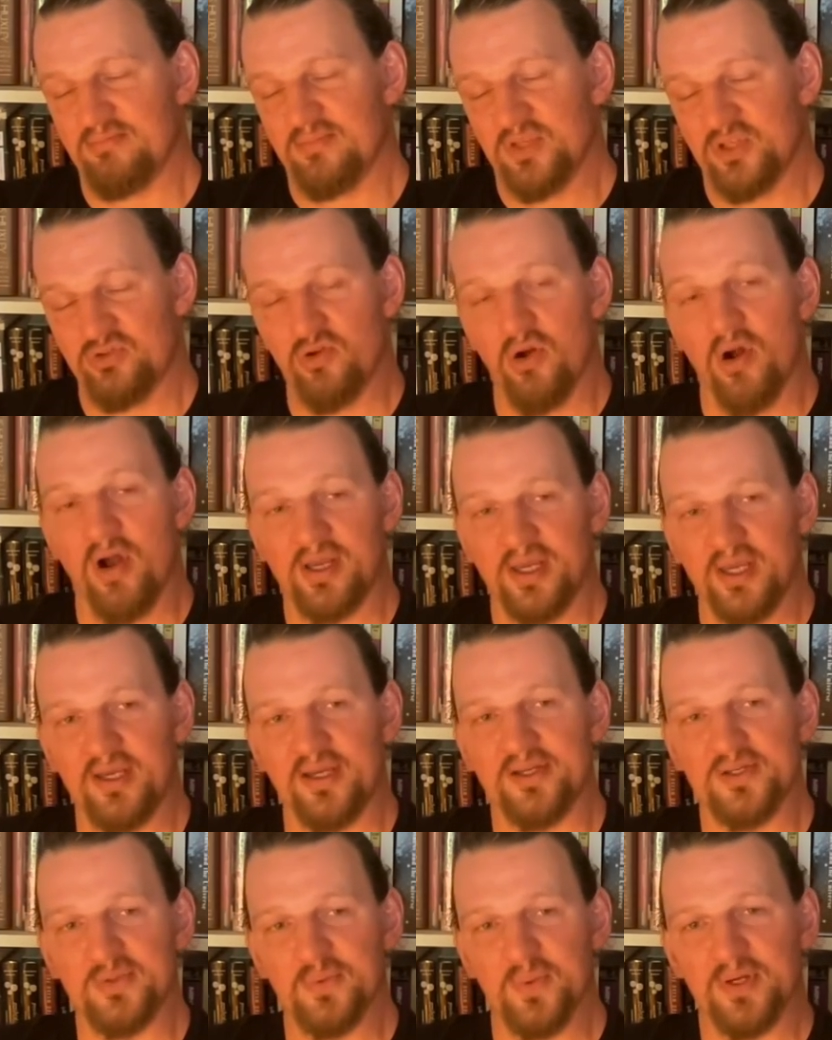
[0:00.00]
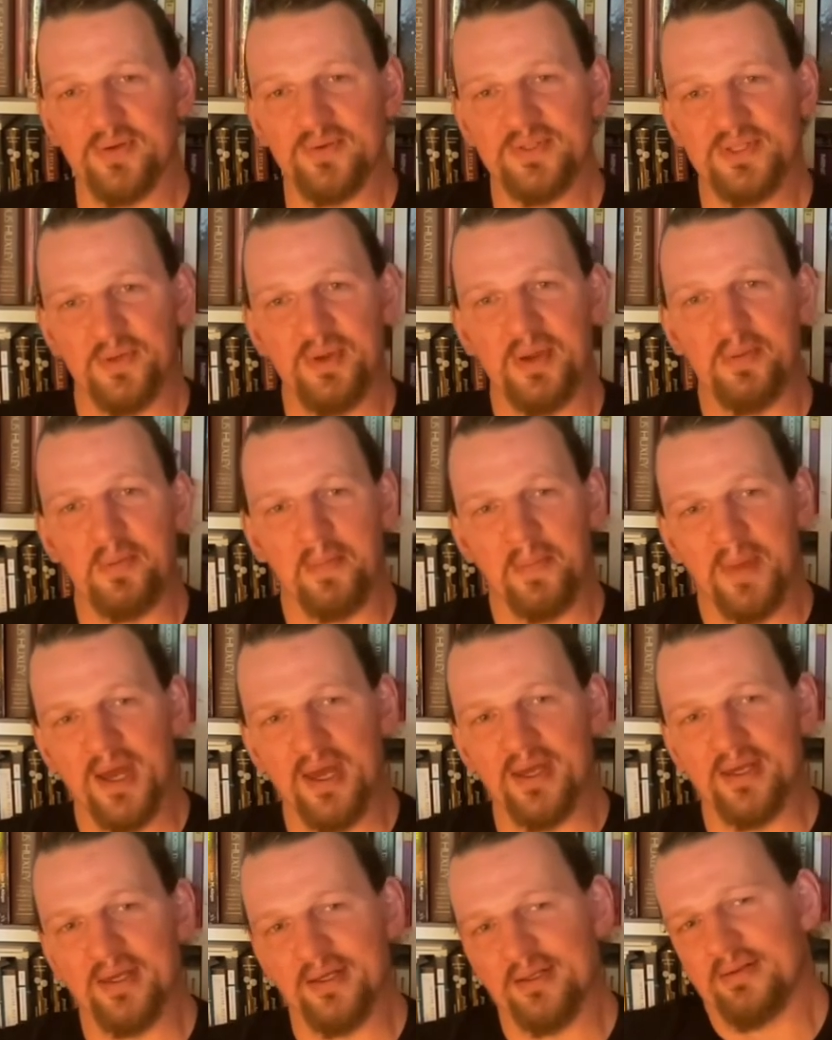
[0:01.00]
striking as well. So
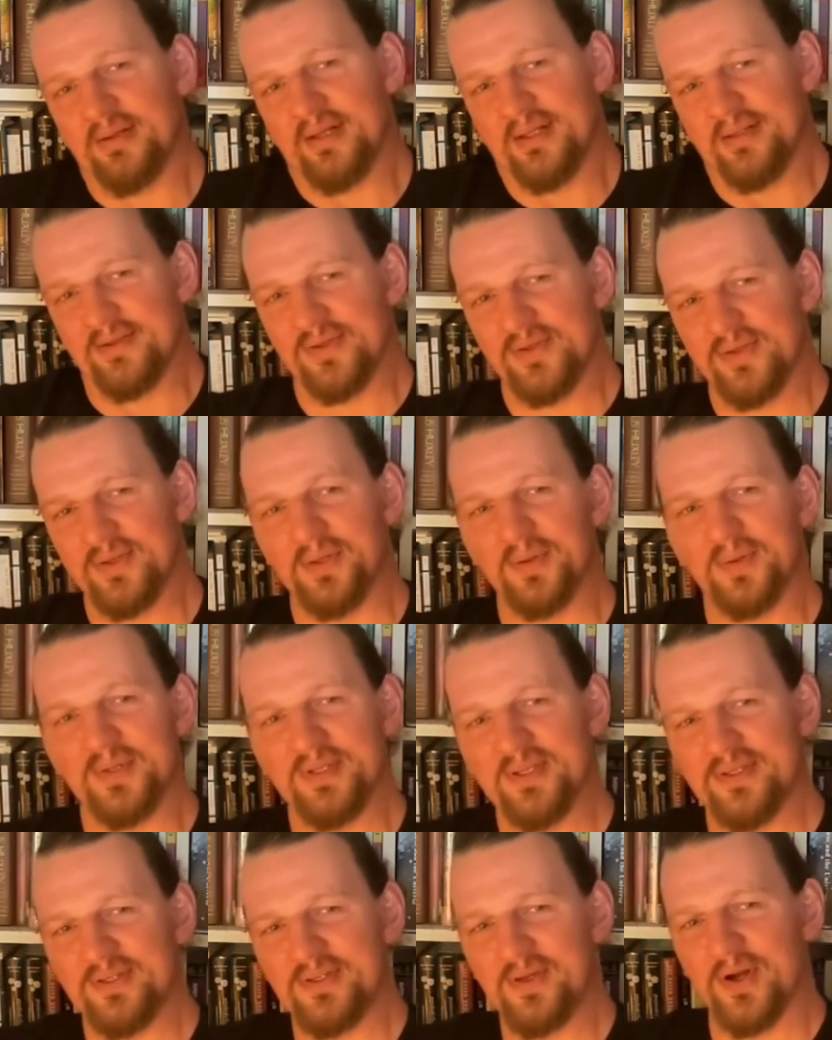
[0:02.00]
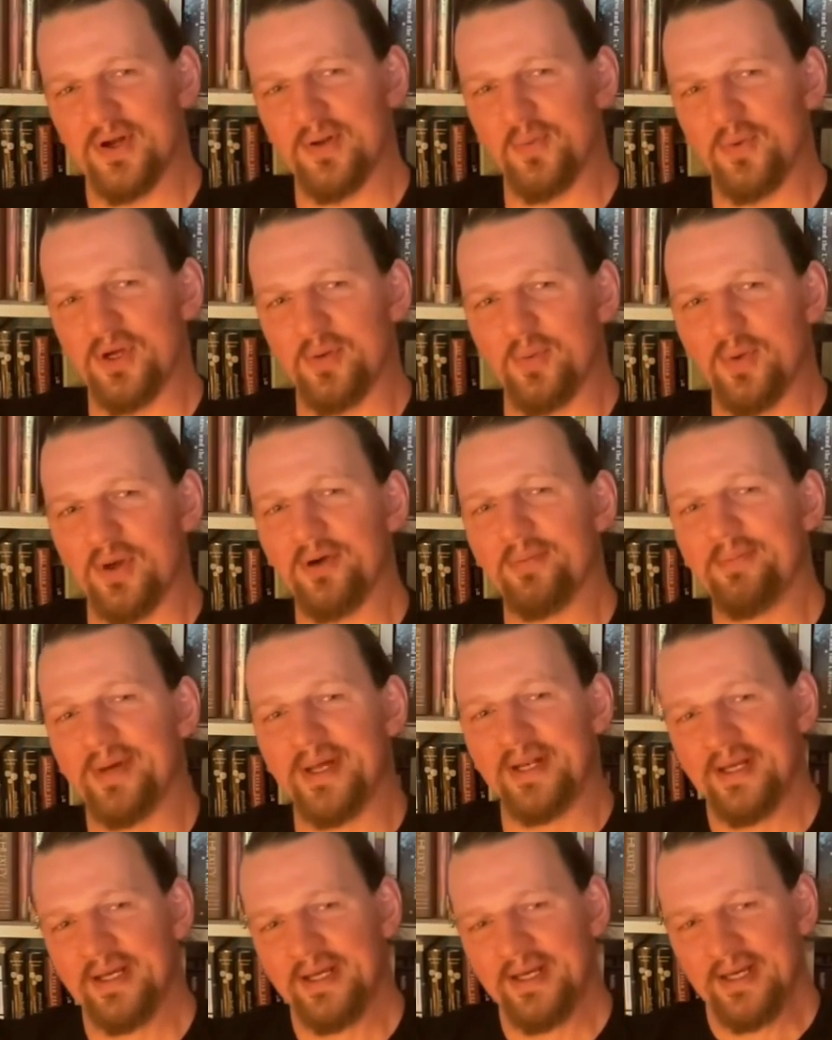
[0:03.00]
MMA, it's kind of worked well,
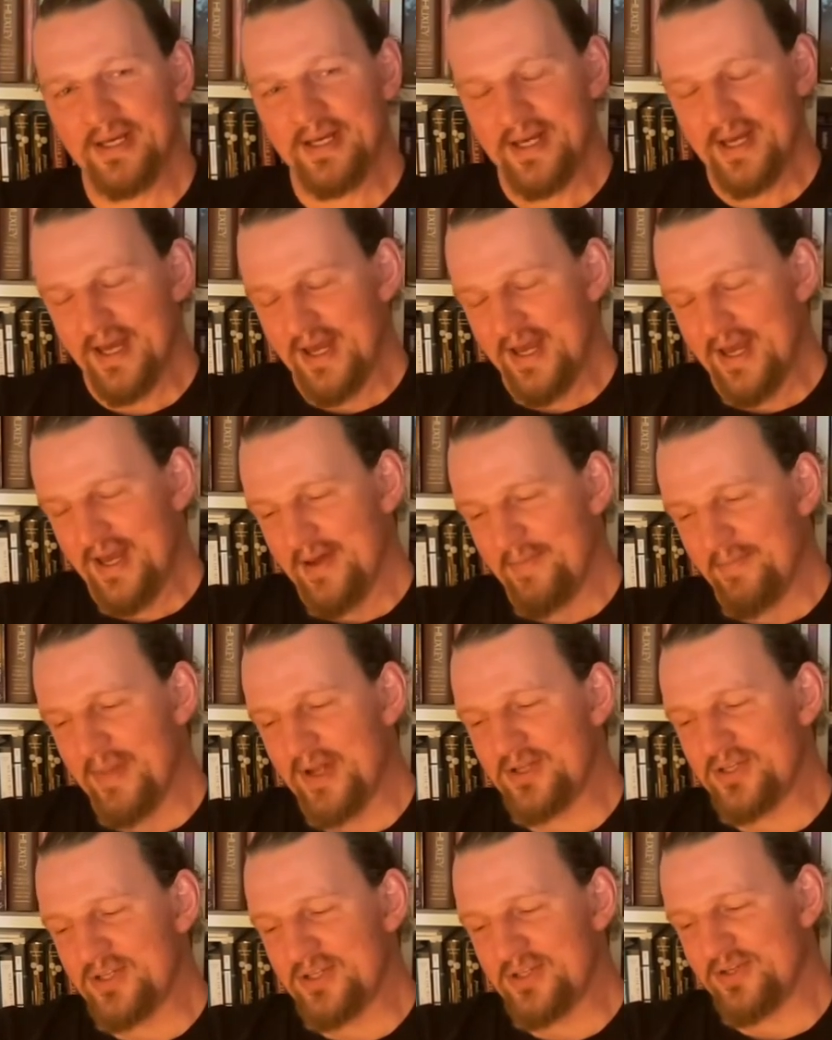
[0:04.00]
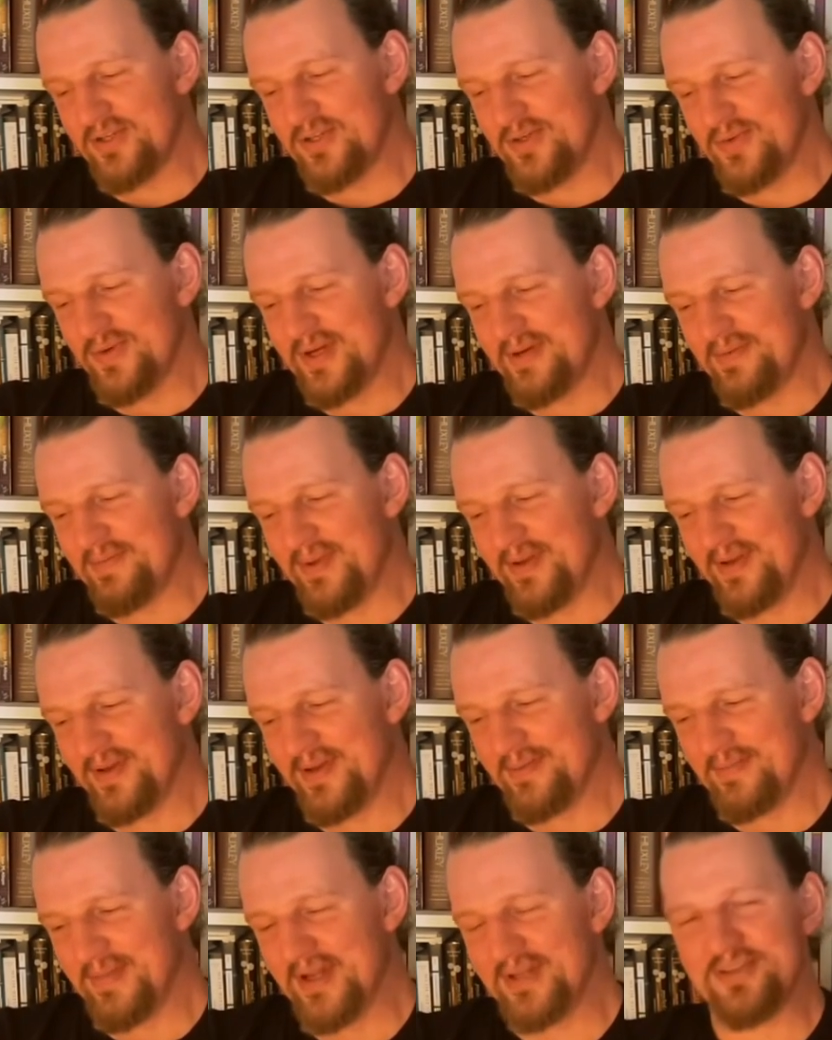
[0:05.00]
but much to
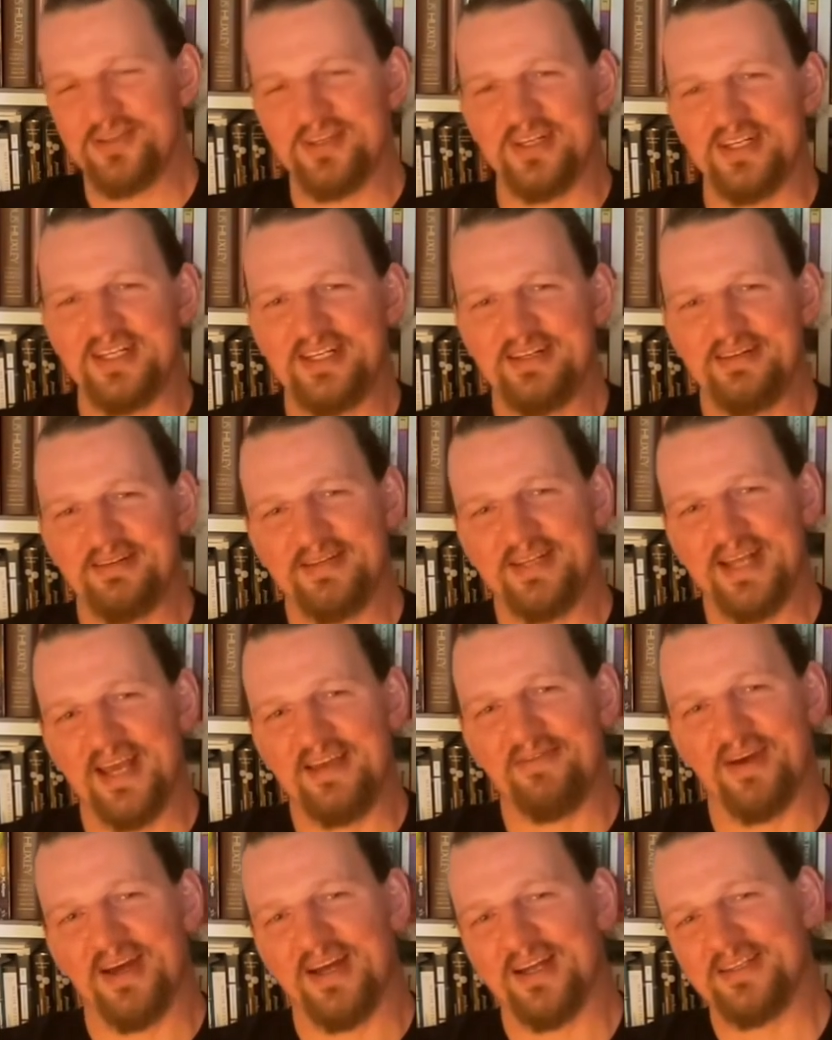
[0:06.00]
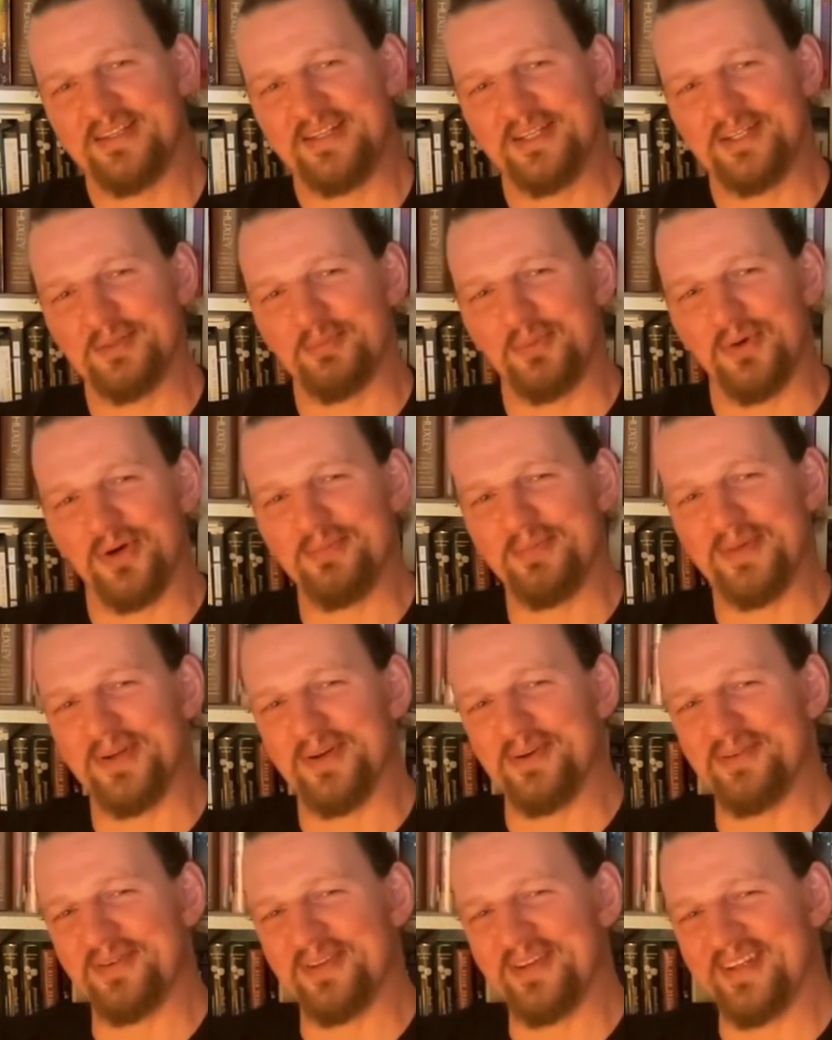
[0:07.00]
much to Dave Hart's disappointment
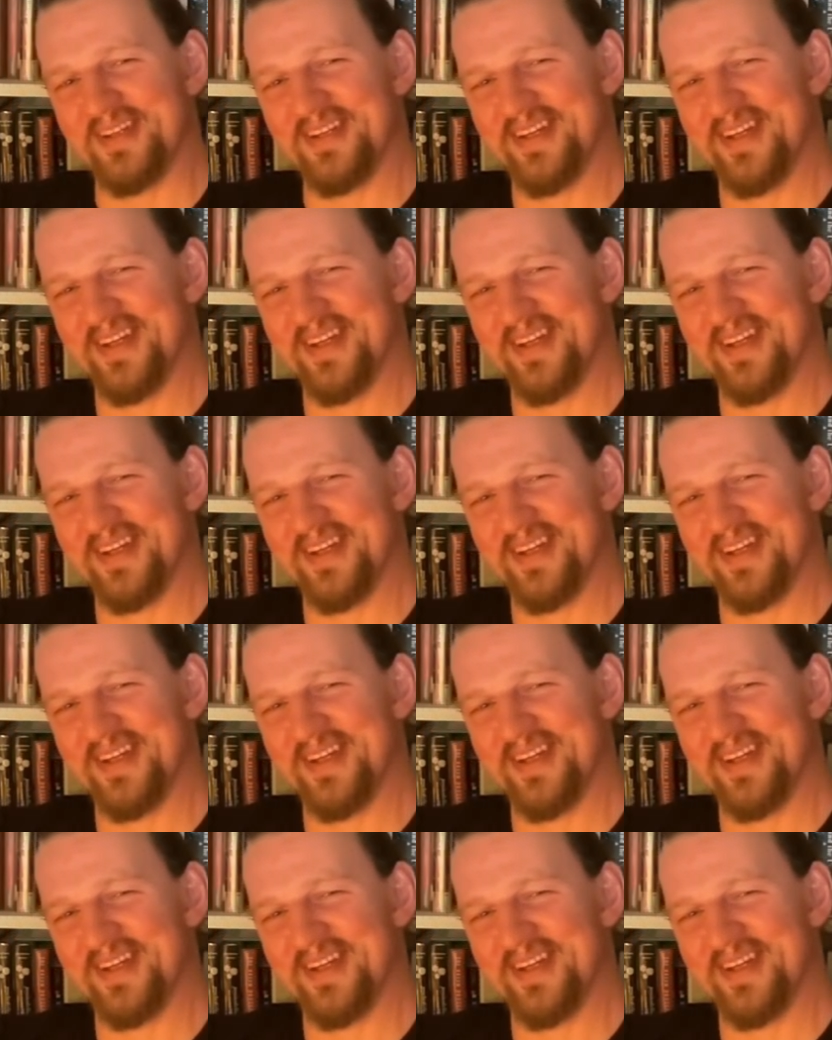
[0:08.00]
often,